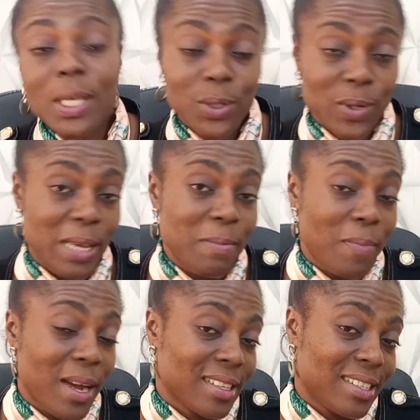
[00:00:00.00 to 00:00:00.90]
to
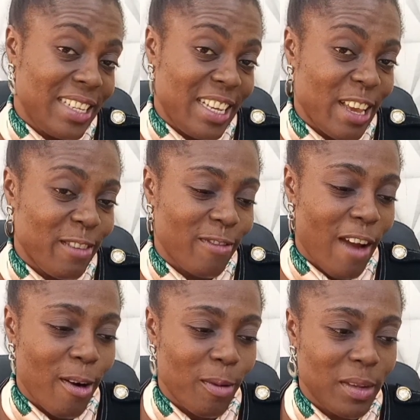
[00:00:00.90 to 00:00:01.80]
impact the
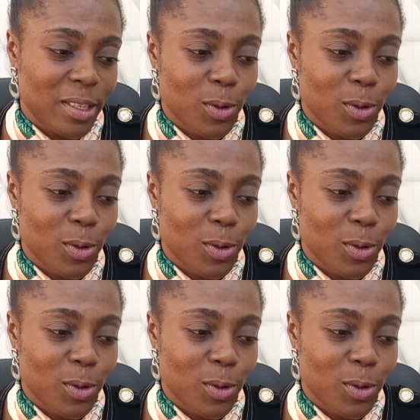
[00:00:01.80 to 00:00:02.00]
environment?